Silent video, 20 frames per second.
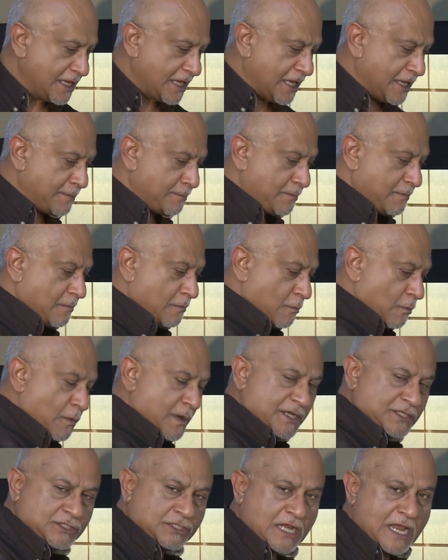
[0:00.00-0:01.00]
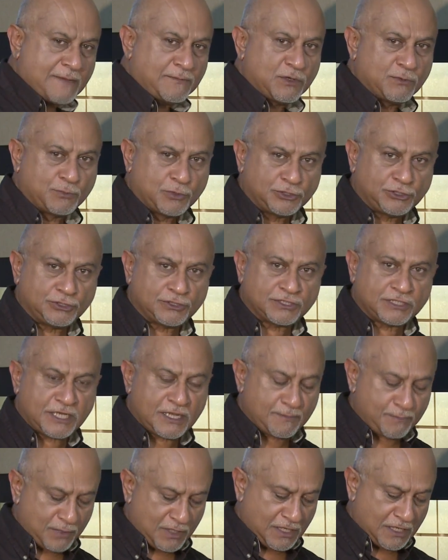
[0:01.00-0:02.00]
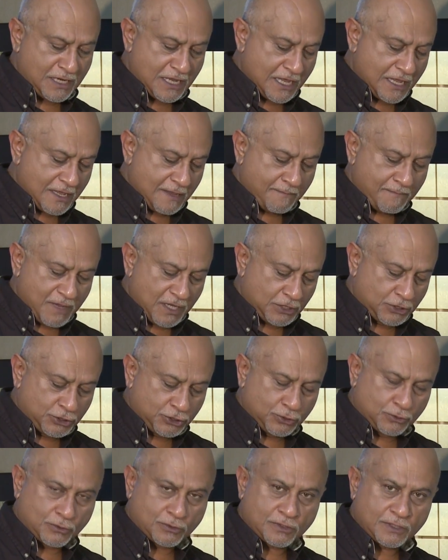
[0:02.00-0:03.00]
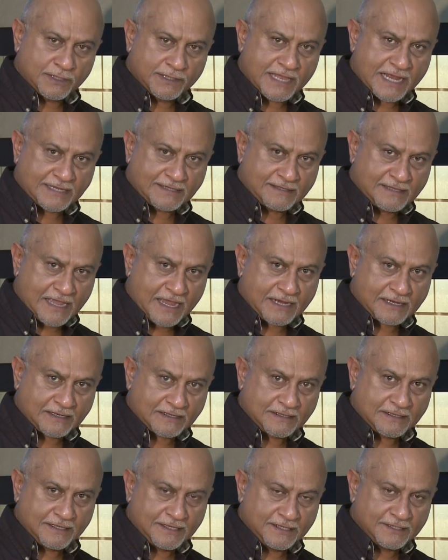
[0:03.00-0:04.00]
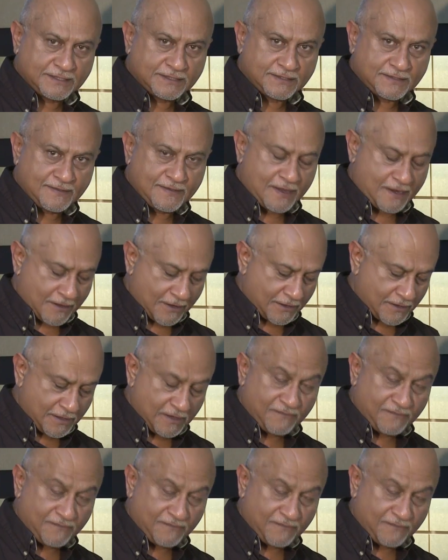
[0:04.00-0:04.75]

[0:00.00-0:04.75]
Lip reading: And when it's time to put your stamp in, make sure that that is there.